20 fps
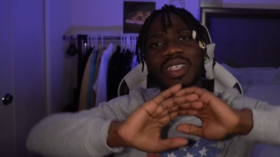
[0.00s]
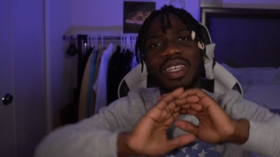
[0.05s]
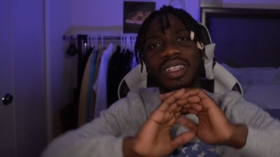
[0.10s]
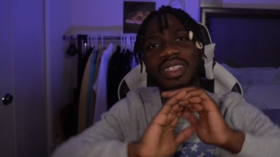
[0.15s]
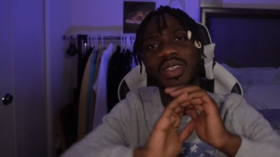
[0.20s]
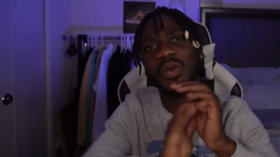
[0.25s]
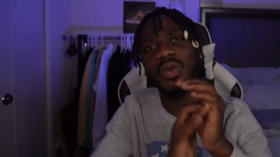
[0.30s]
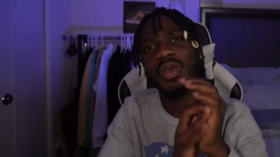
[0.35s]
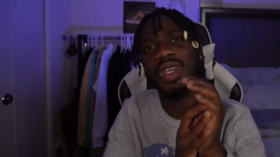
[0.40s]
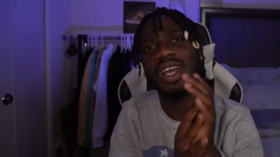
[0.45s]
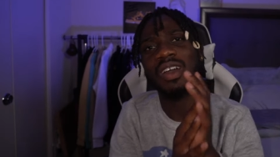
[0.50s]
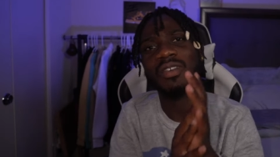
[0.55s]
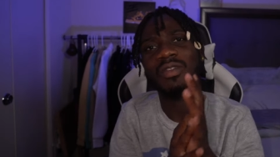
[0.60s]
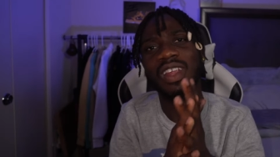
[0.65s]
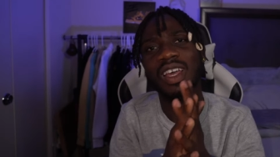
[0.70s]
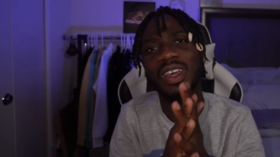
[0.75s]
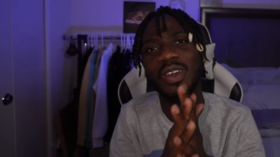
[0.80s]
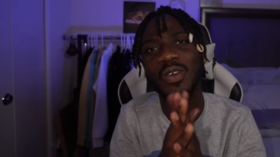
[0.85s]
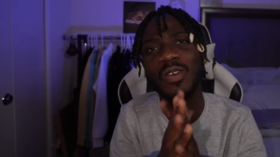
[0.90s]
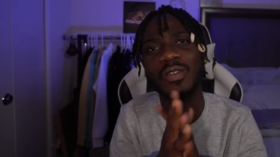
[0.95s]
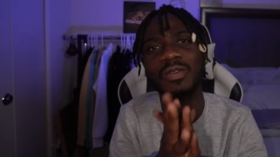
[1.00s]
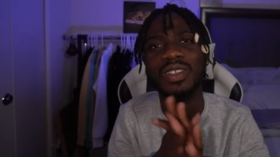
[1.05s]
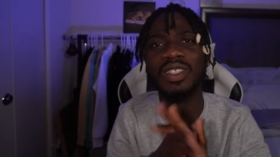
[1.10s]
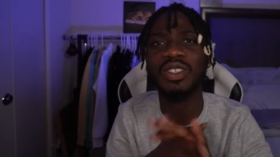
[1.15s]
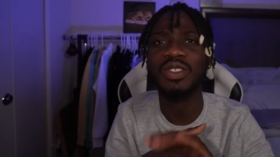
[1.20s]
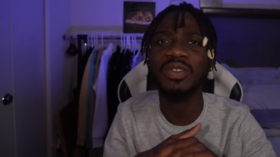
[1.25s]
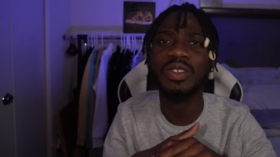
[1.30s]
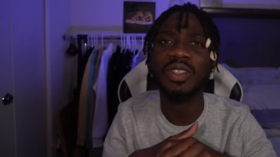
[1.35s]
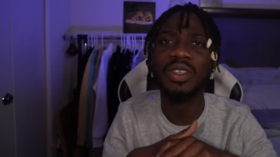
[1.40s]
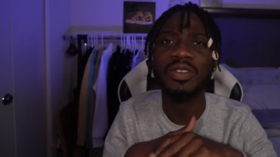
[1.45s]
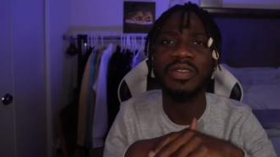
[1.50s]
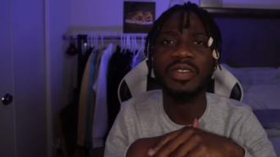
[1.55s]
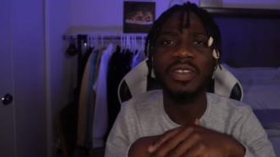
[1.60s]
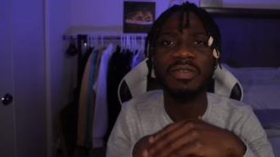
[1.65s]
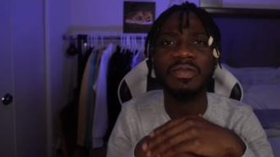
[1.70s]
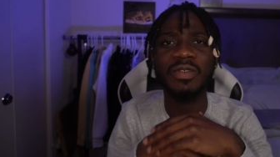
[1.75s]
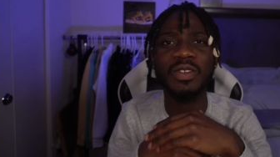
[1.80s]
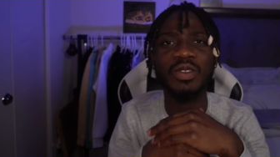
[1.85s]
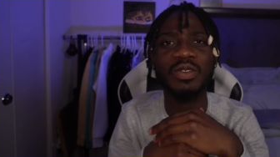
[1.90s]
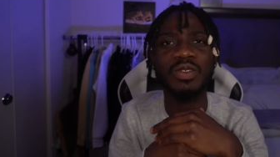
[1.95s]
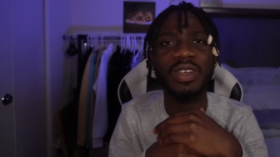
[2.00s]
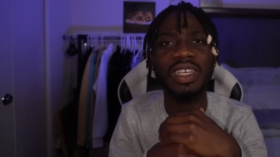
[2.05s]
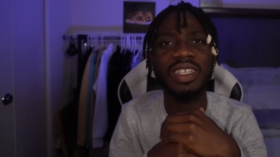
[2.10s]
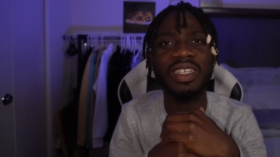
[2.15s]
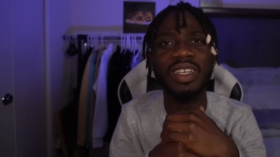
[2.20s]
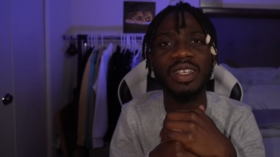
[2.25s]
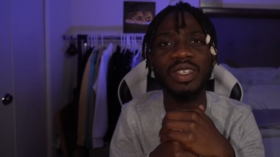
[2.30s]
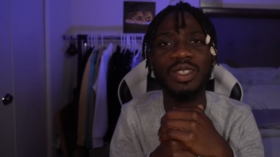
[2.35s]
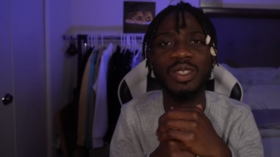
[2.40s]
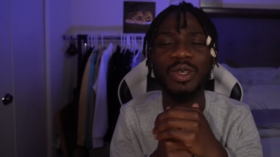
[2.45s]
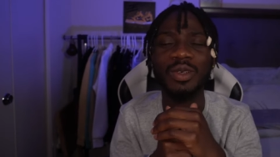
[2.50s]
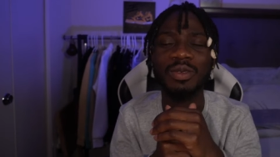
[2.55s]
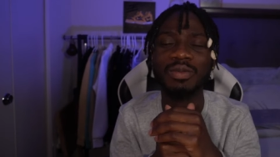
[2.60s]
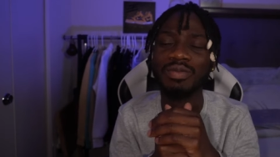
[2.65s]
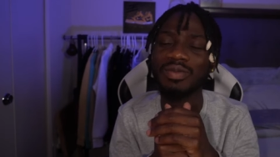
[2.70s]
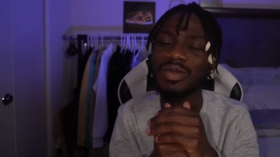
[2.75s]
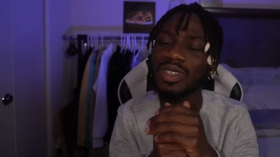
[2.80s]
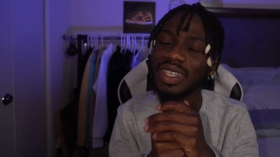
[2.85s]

I think we have like over 300 views right now, you know.